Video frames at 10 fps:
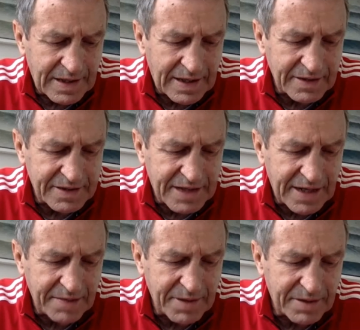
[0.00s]
the
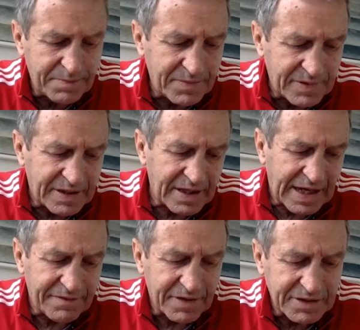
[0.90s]
stadium, at the
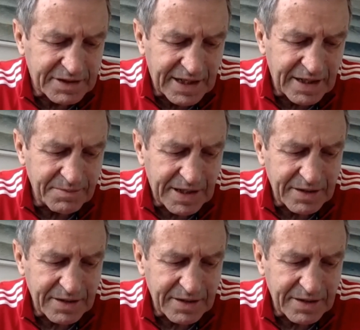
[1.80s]
covered-in stadium down